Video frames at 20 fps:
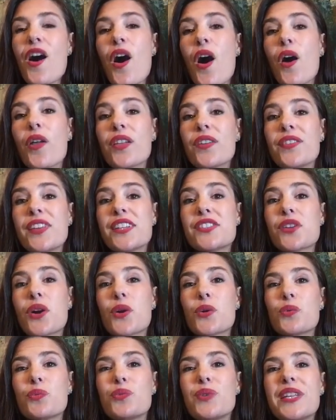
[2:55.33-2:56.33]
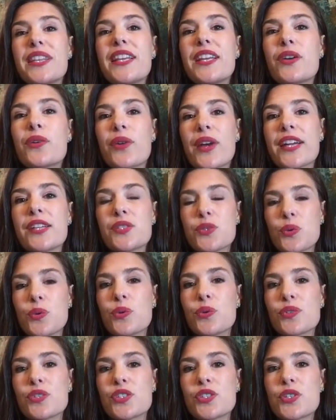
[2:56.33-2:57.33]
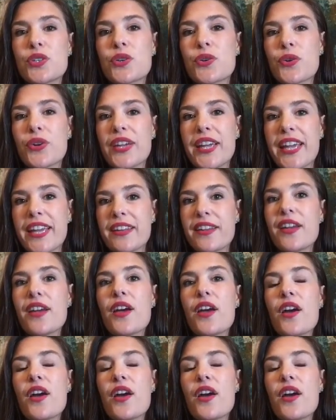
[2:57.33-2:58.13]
all of these are really great tools to create